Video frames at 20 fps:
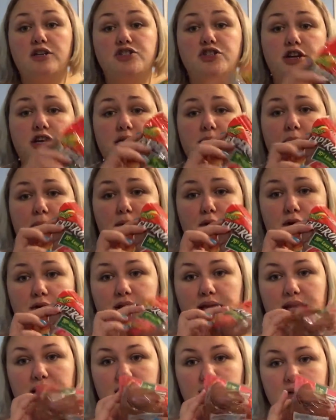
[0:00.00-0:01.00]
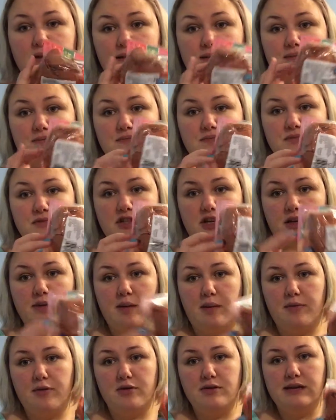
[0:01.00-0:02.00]
Turkey pepperoni. Turkey
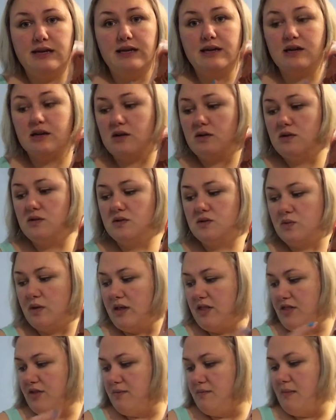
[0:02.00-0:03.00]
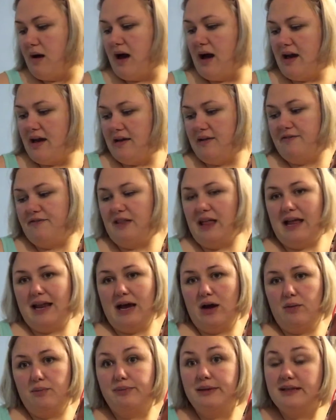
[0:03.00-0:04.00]
pepperoni goes with my flat
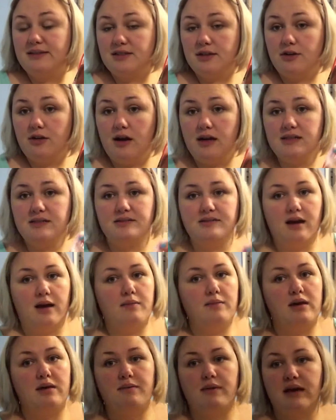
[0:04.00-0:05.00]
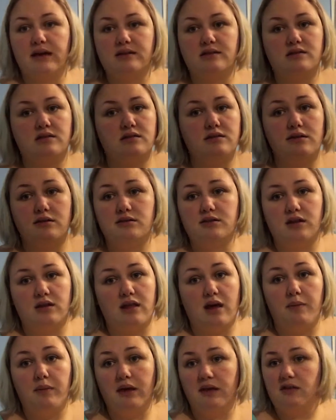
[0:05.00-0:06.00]
out pizza crust. It makes, seriously,
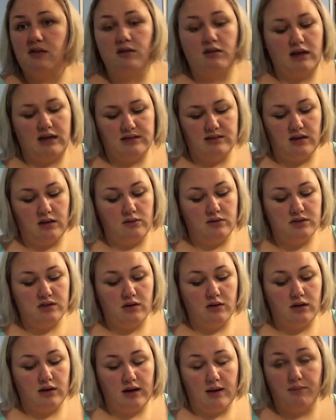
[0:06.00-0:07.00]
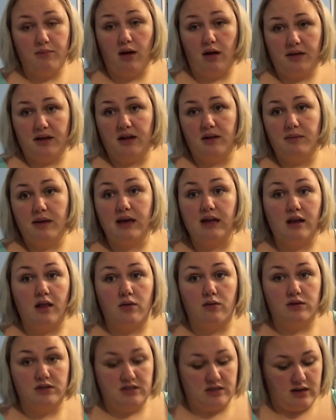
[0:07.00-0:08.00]
that pizza last night was so good. I'm probably going to make
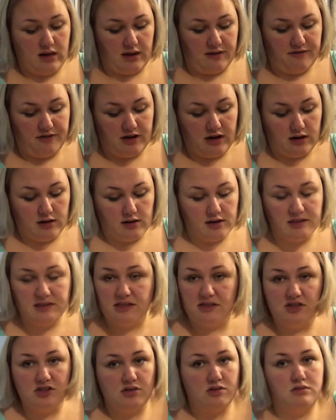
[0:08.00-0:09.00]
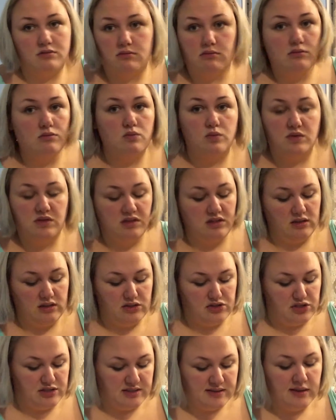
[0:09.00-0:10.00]
another one tonight for dinner because it just was
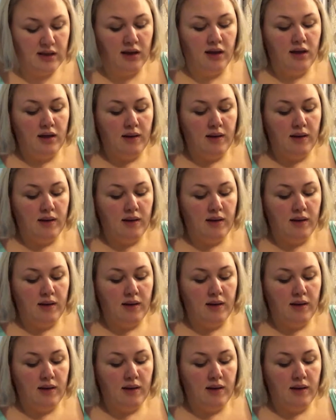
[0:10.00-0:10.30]
delicious.